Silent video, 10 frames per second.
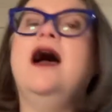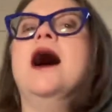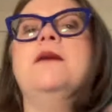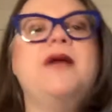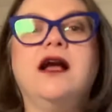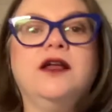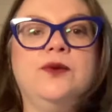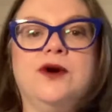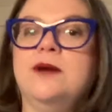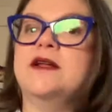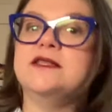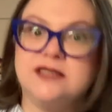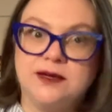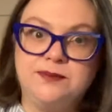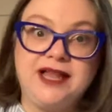I'm not going to worry about
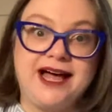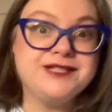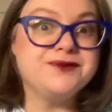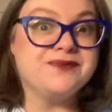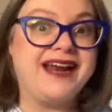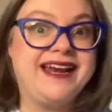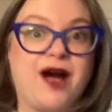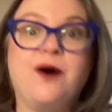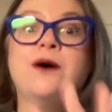subplots right now.